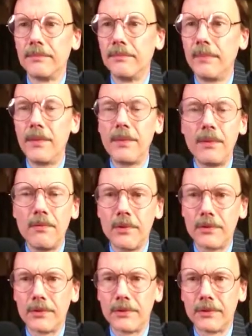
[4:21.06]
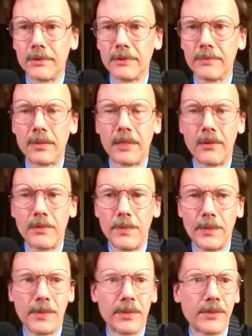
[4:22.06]
maybe he won't do it, but I hope
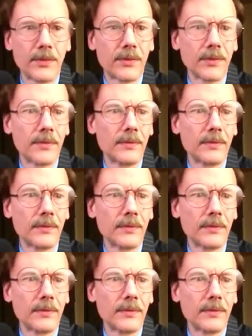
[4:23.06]
he does.